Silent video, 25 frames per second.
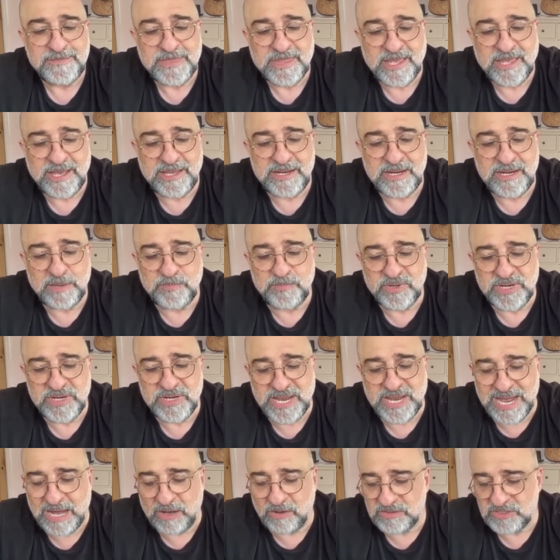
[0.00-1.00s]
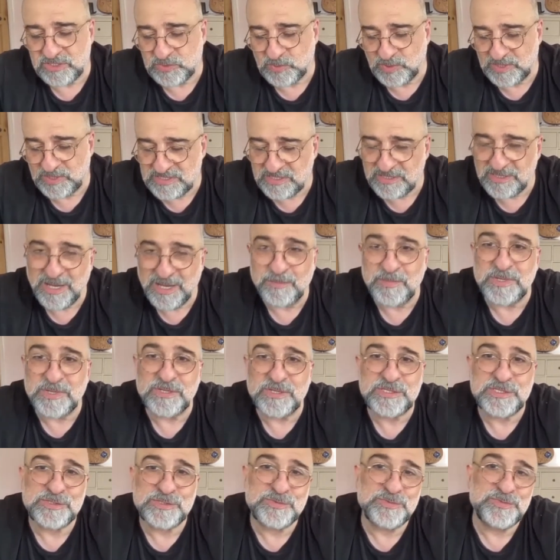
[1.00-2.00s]
And I put it out on Twitter that I'm going
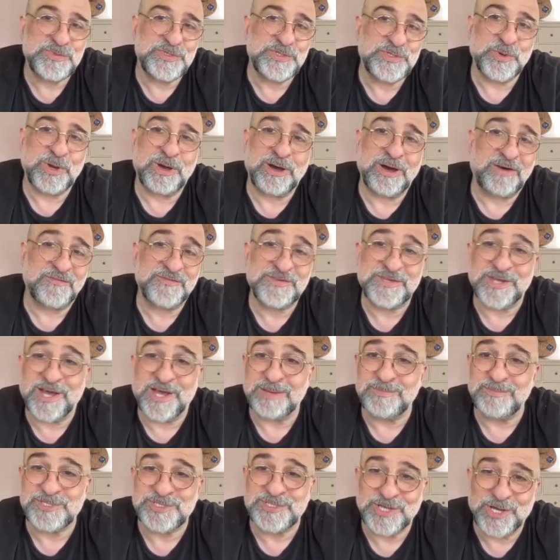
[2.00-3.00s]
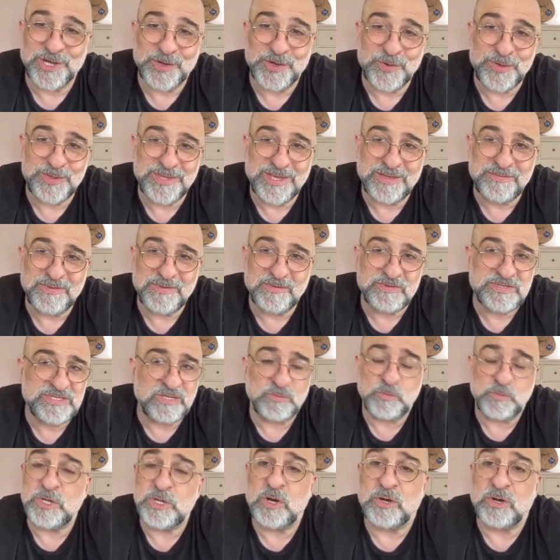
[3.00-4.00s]
to do a halftime show. And they were
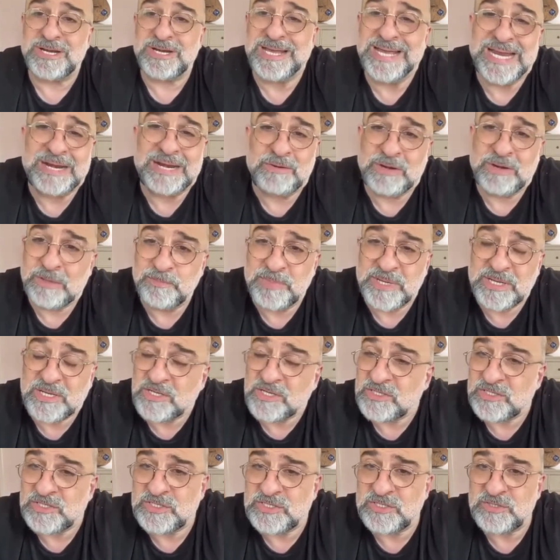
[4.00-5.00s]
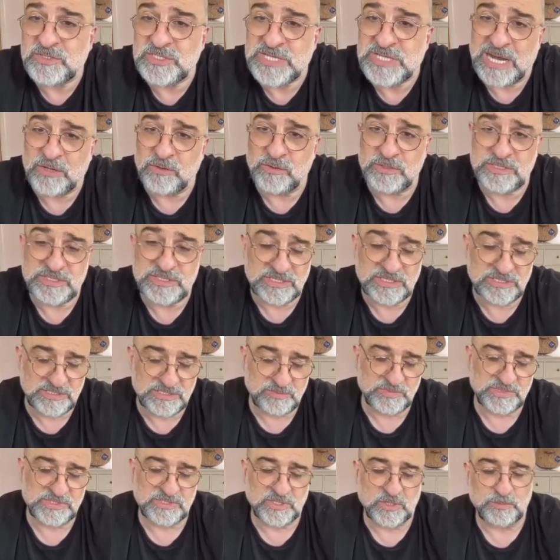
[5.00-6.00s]
saying, we're not going to hear it because the tannoy
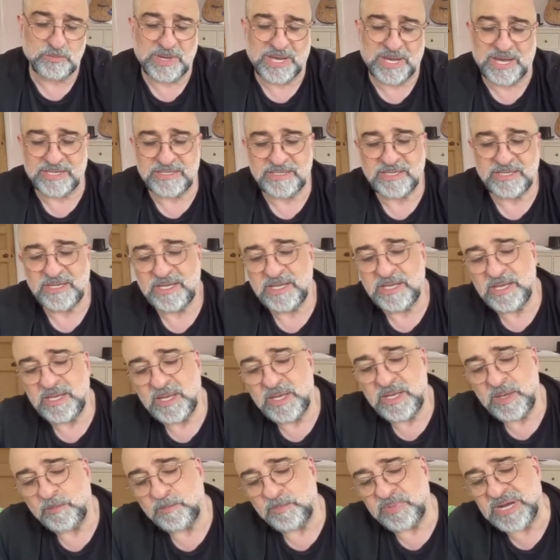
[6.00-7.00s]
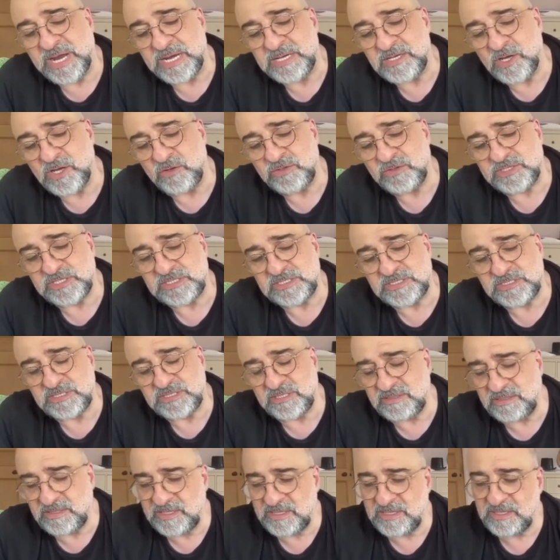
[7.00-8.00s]
system is so bad. Yeah. But I noticed
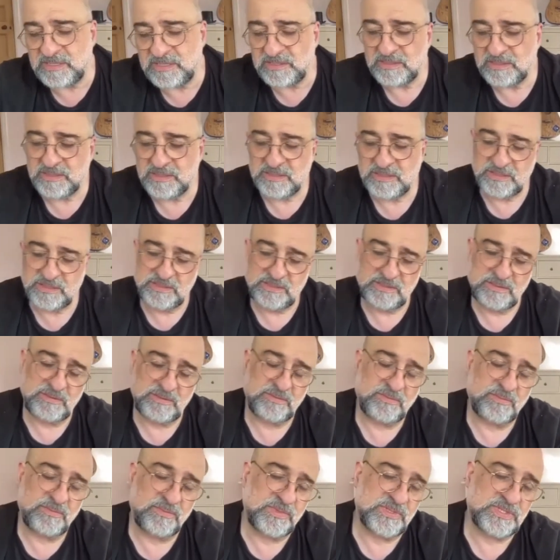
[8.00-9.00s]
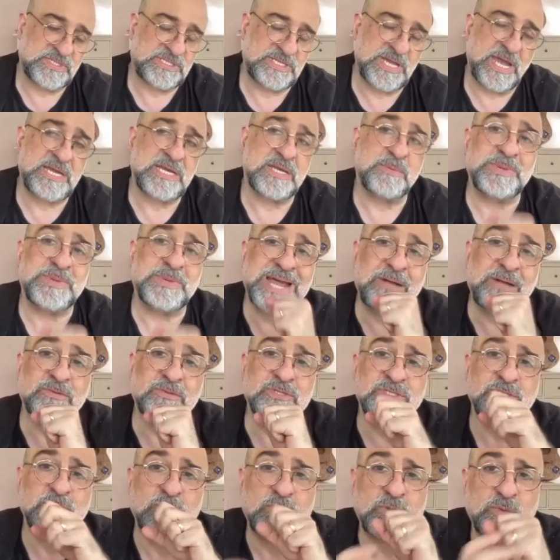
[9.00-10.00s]
that the stadium
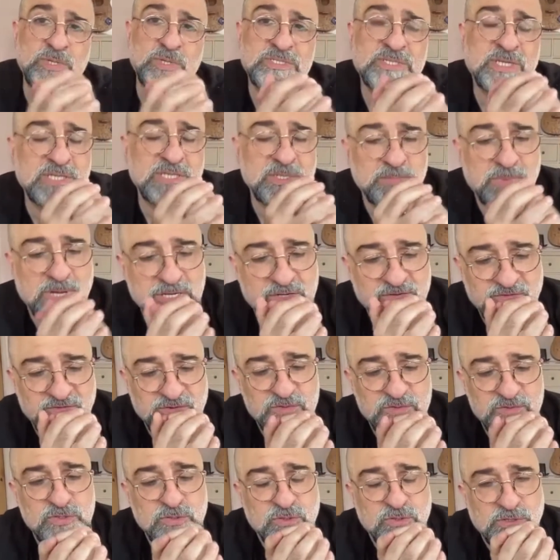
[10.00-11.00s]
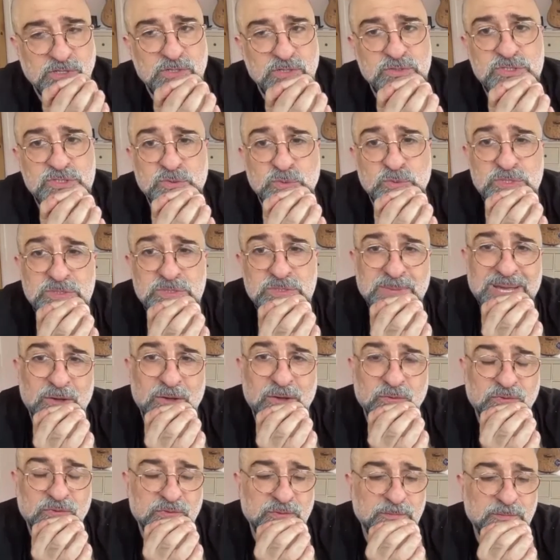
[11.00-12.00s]
announcer always had the microphone too close to his
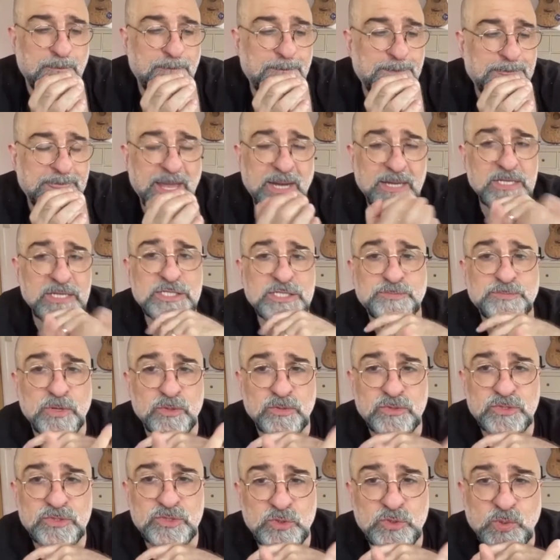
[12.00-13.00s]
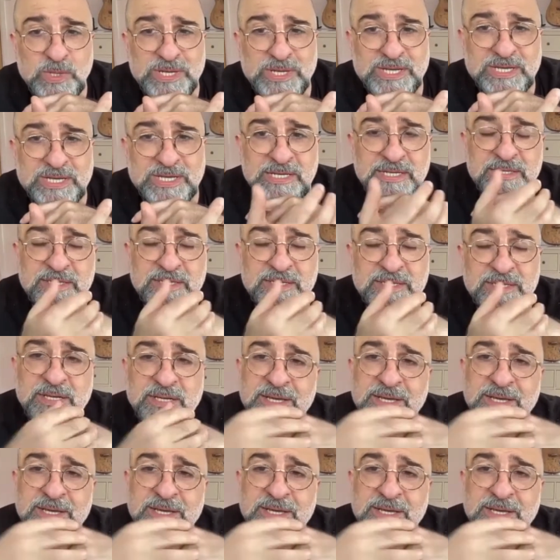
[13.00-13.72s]
mouth and he spoke too quickly.